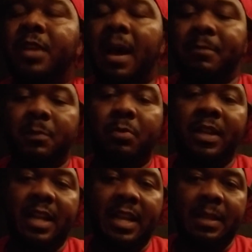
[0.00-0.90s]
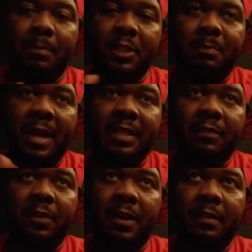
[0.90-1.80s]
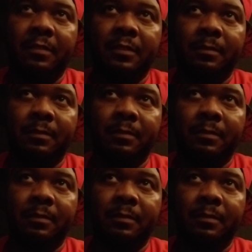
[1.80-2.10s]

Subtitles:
I'm just putting it in the perspective of